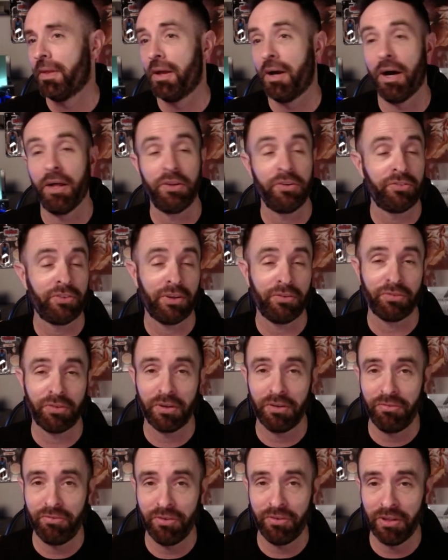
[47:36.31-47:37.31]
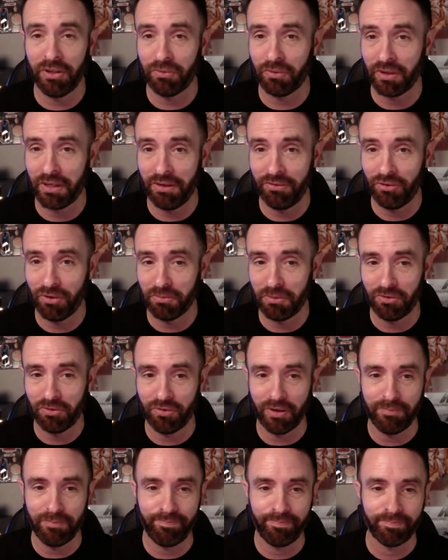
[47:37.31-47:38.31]
other stuff's going to fill in. We're going to have so much
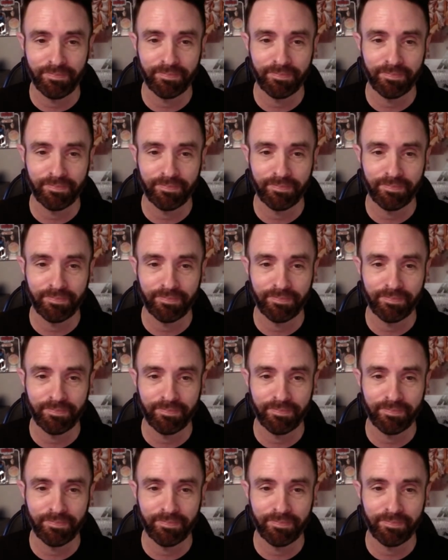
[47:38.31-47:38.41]
fun.